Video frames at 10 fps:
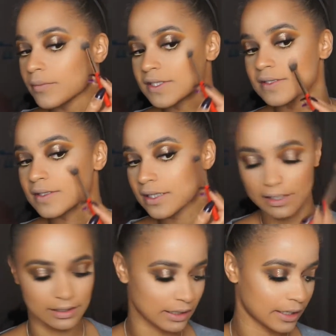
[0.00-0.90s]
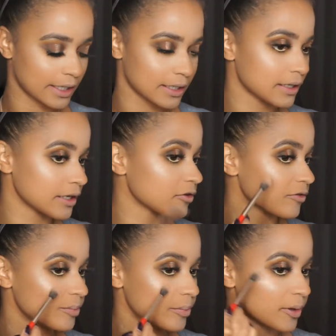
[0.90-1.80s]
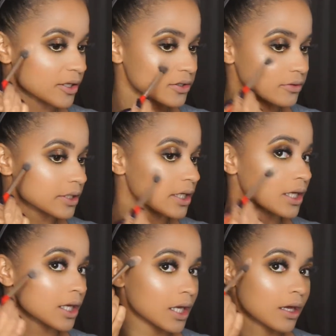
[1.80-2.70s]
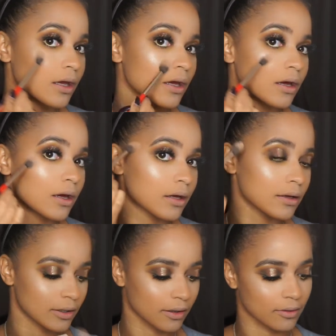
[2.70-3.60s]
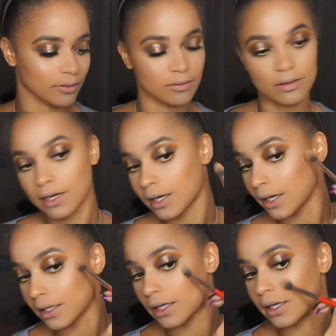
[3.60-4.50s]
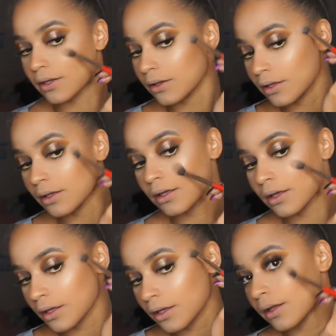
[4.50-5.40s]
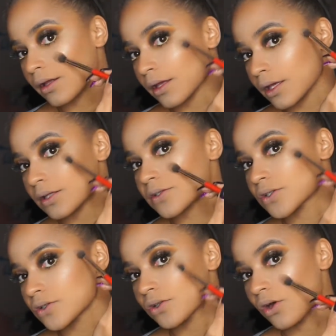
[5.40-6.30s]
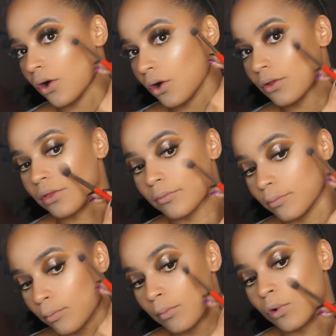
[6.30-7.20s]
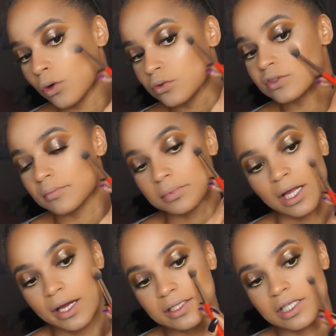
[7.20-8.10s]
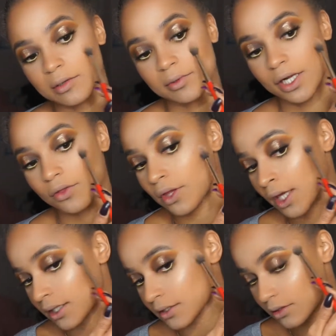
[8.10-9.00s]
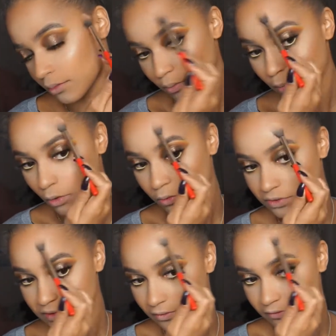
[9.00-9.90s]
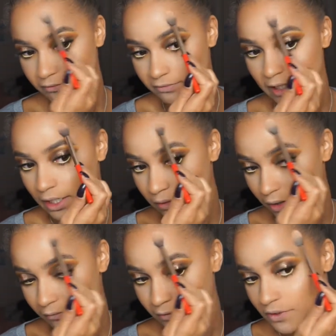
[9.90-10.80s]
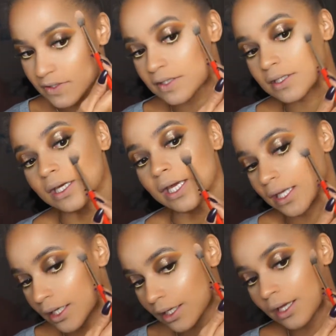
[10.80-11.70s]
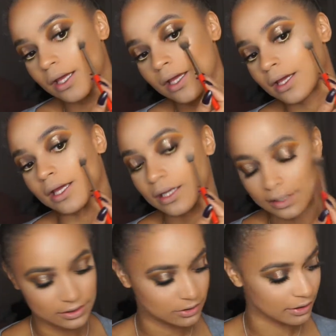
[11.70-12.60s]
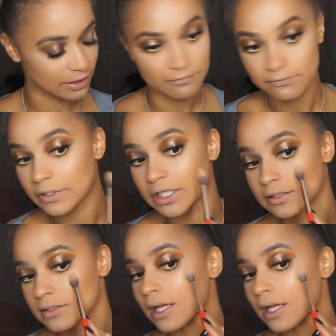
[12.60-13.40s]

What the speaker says: skin-like, kind of buttery highlighter. It's not the most blinding, but I think it's the most flattering for the skin. It literally feels